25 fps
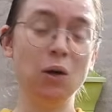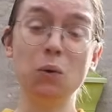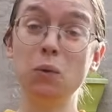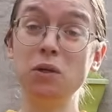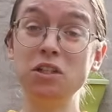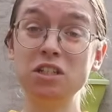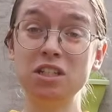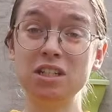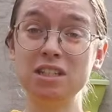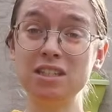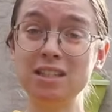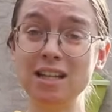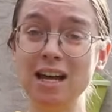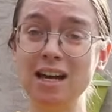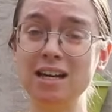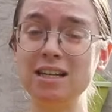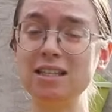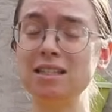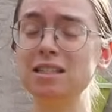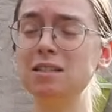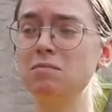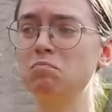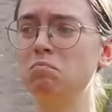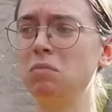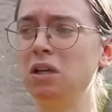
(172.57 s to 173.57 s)
which is
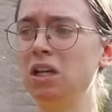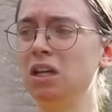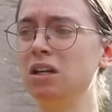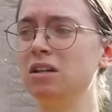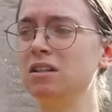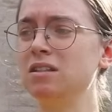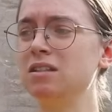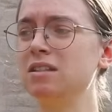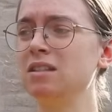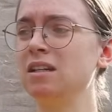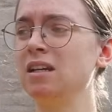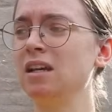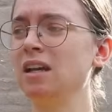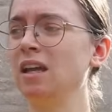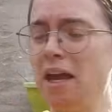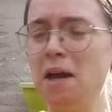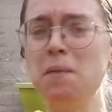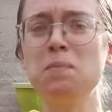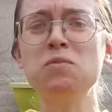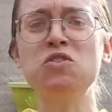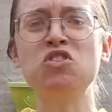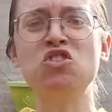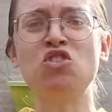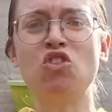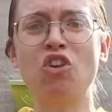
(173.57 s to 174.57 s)
nice because I
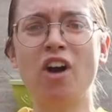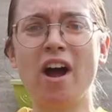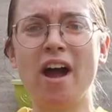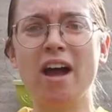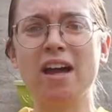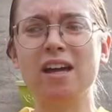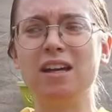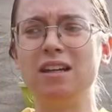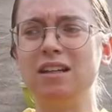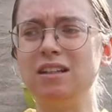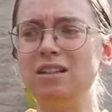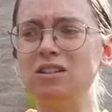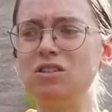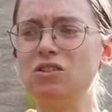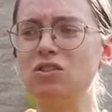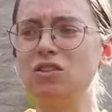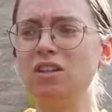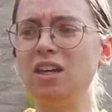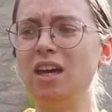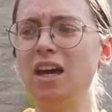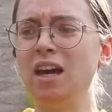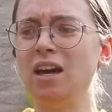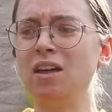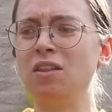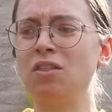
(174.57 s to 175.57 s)
am trying to
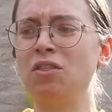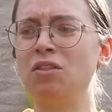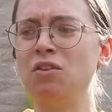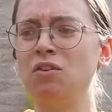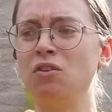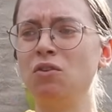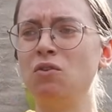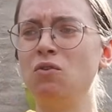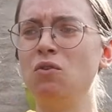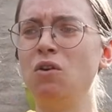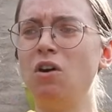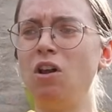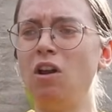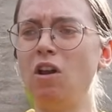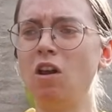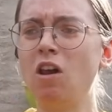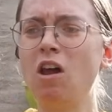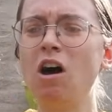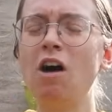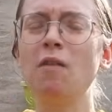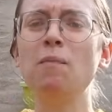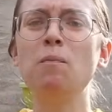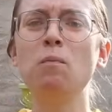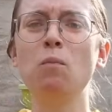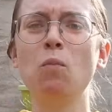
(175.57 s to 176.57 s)
get through a
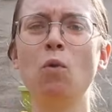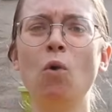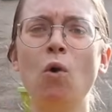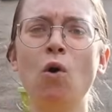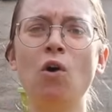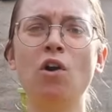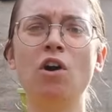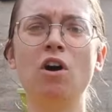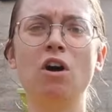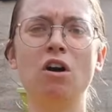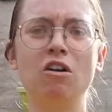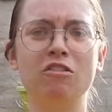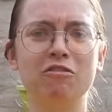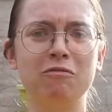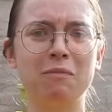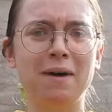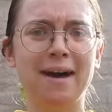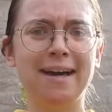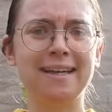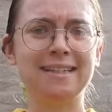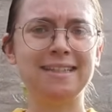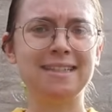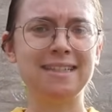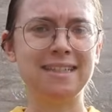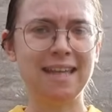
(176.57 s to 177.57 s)
lot more of
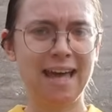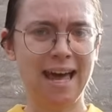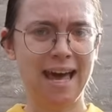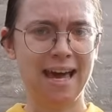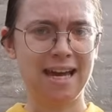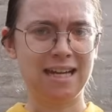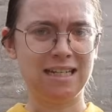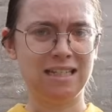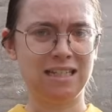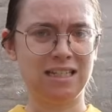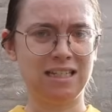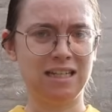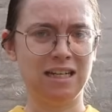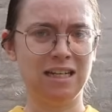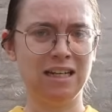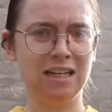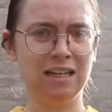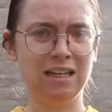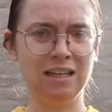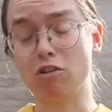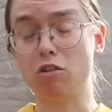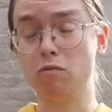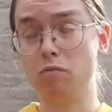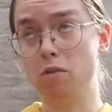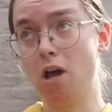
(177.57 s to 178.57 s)
my stash
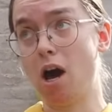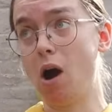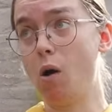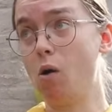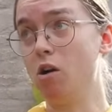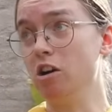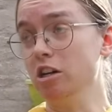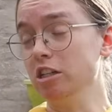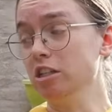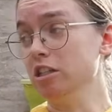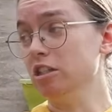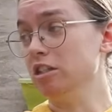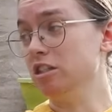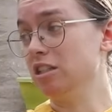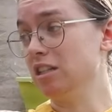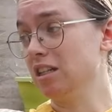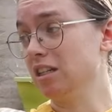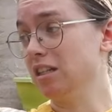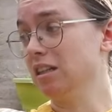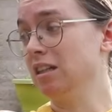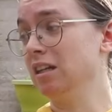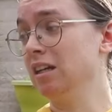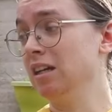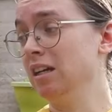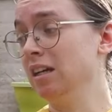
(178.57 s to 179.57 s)
from now on
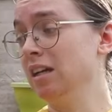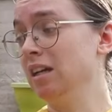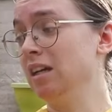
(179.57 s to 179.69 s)
until